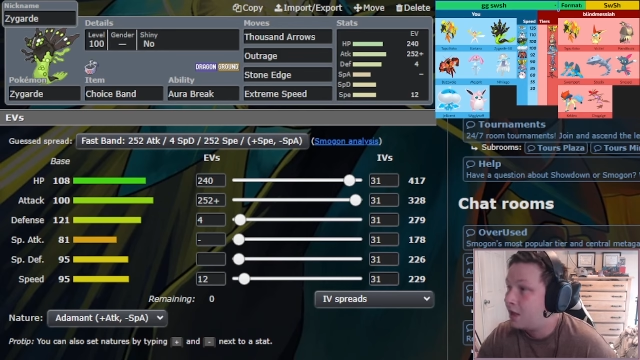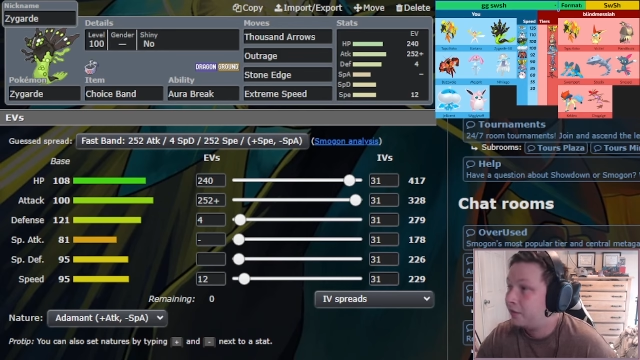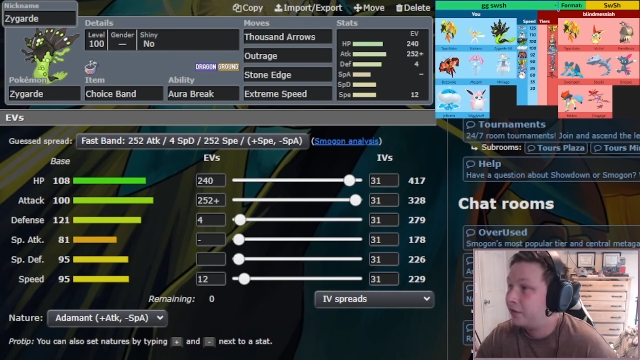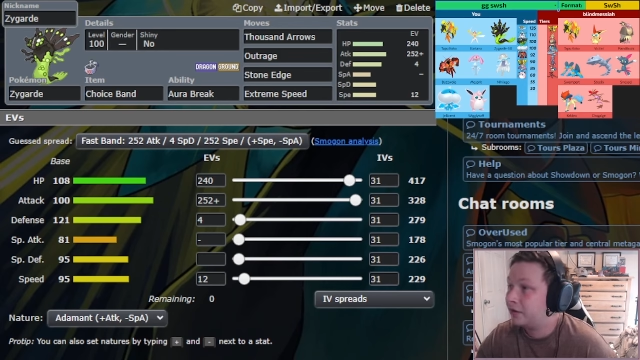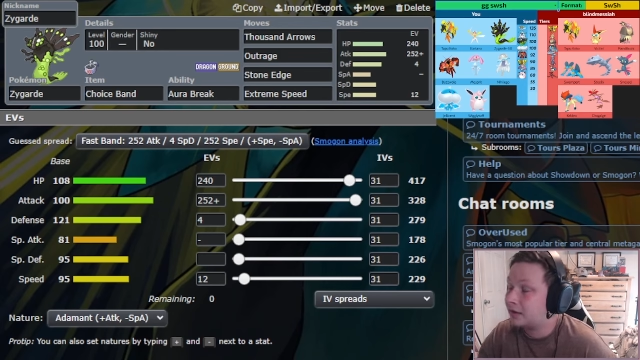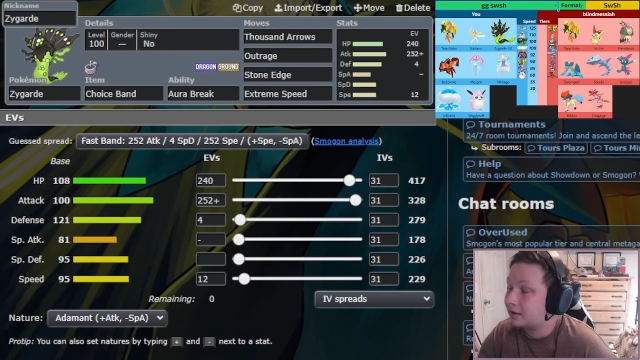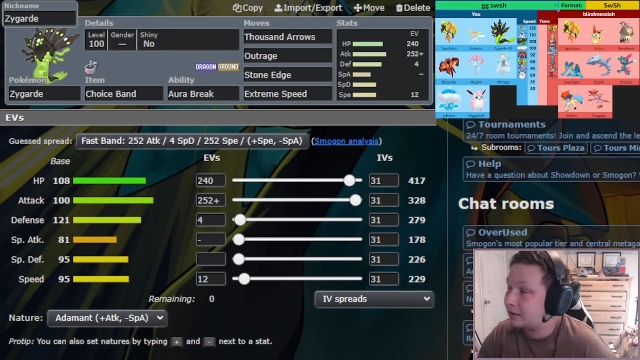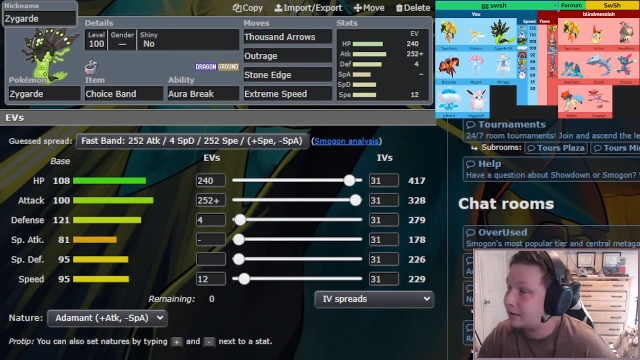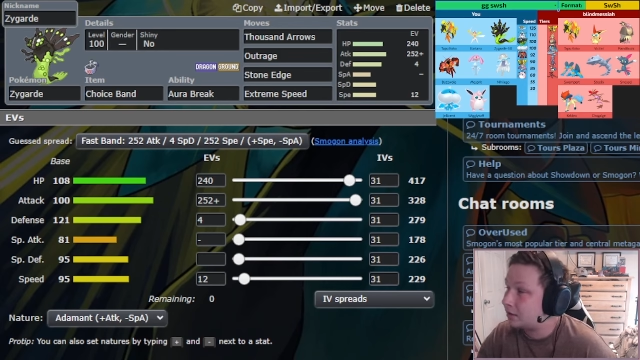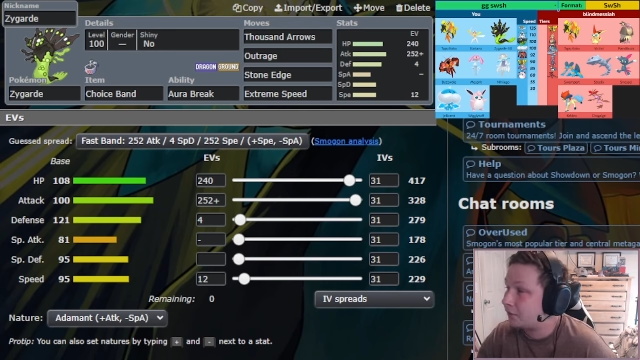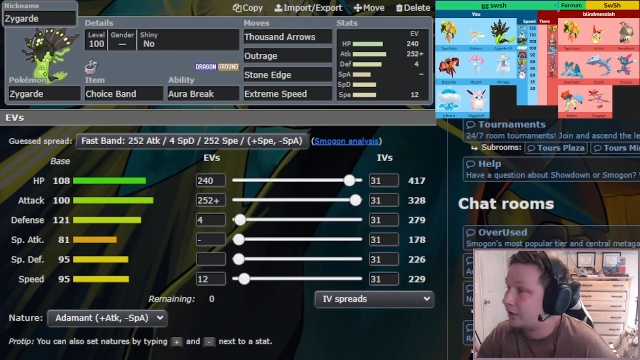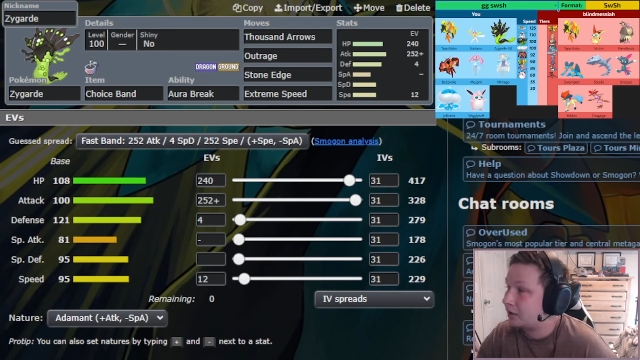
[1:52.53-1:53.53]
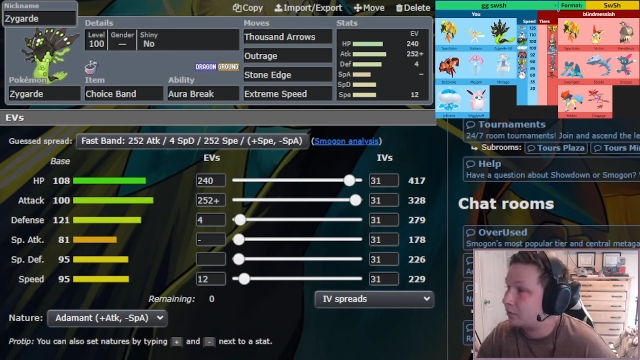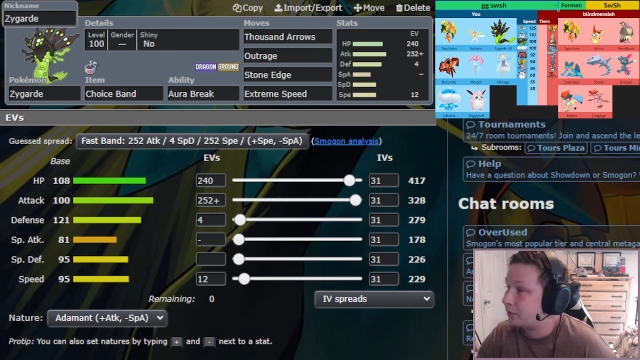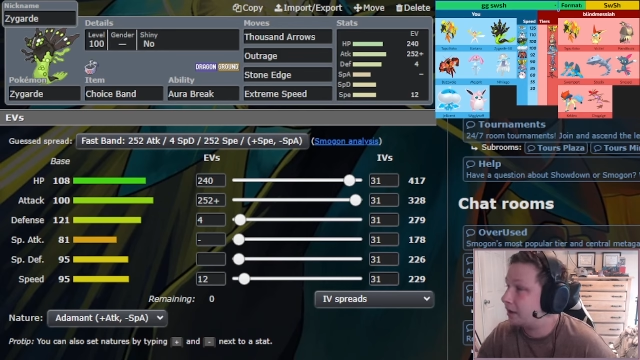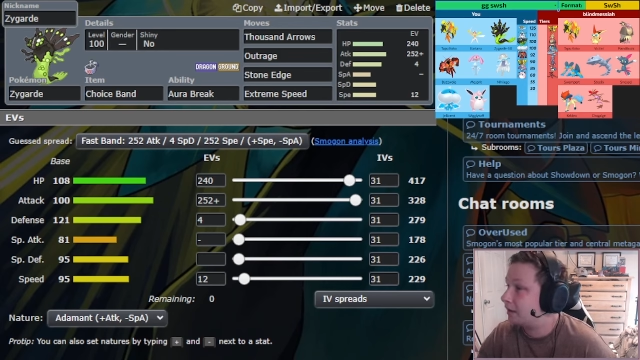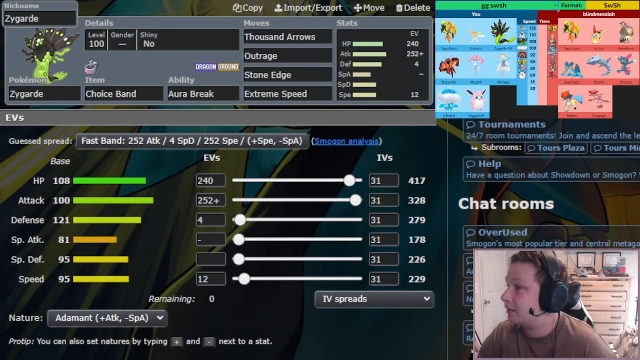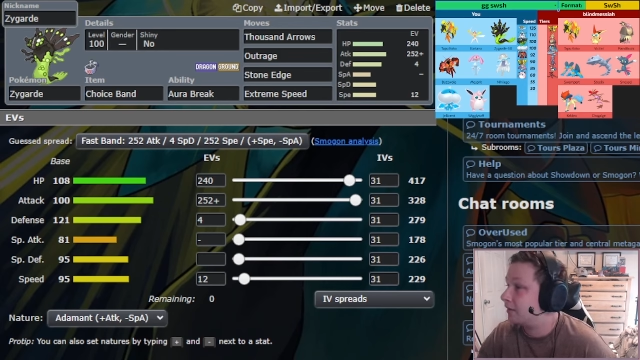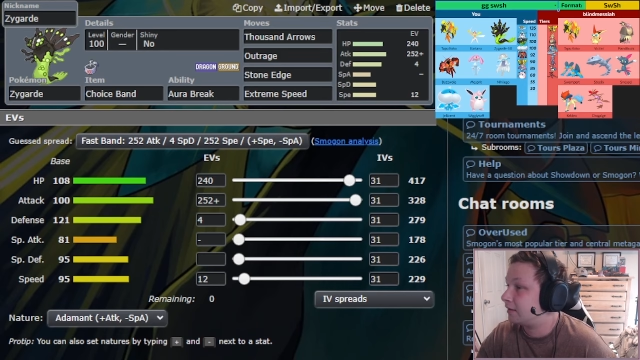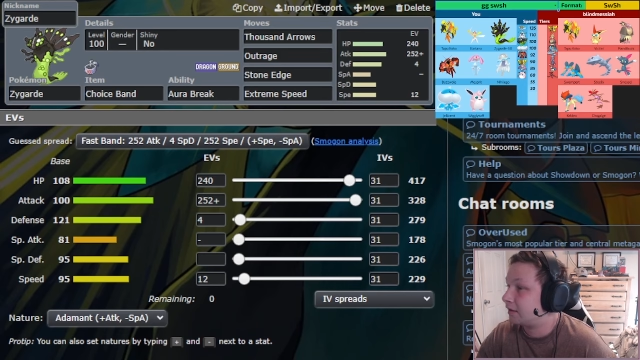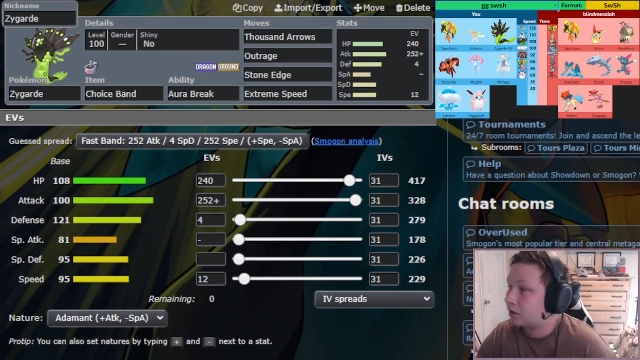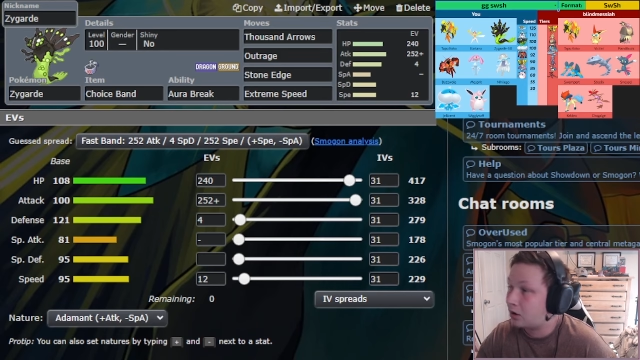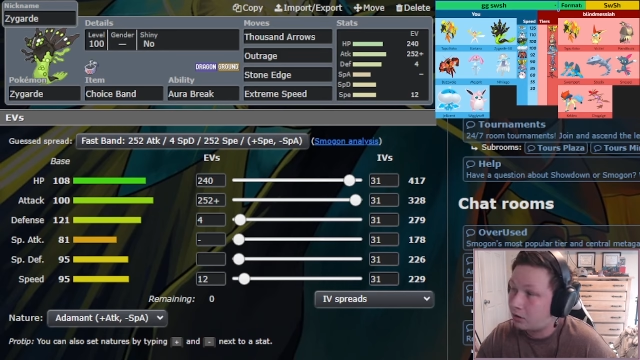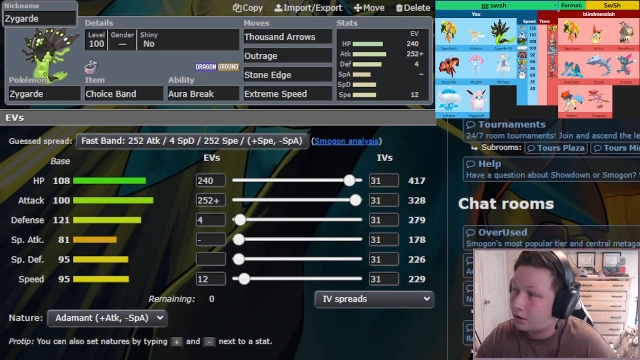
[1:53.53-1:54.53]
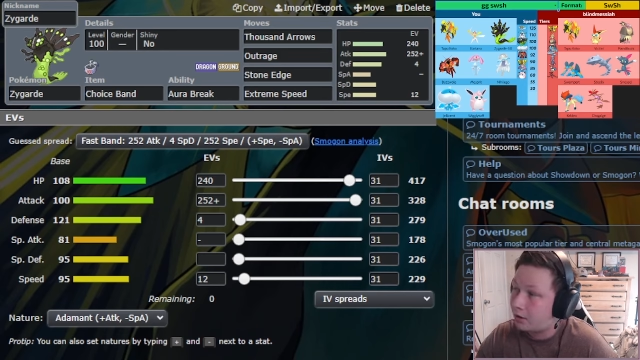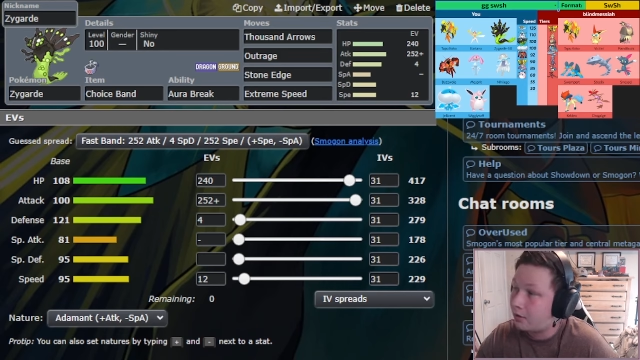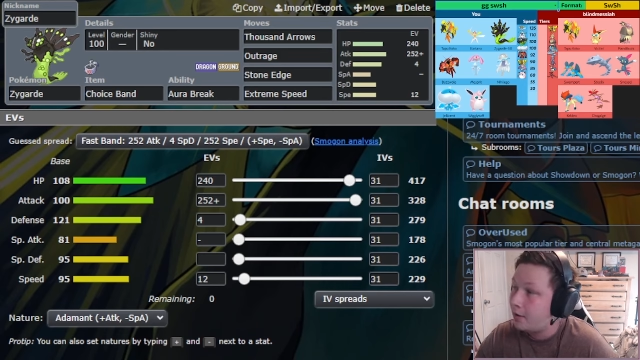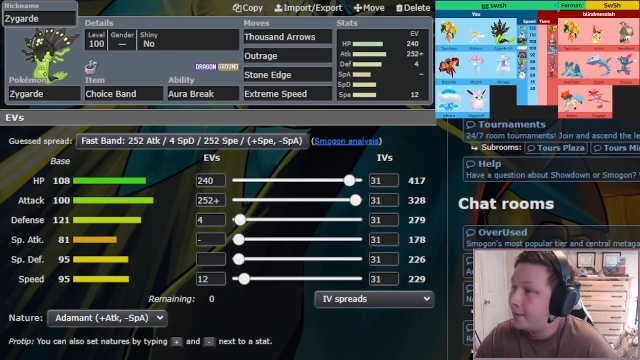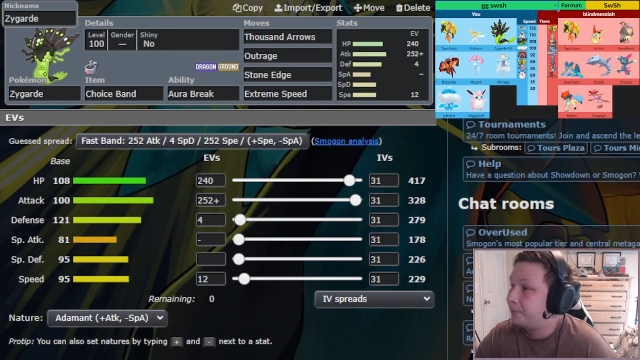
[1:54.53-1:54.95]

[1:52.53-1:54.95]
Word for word: Things like Sneasel if it gets weakened, things like Koko,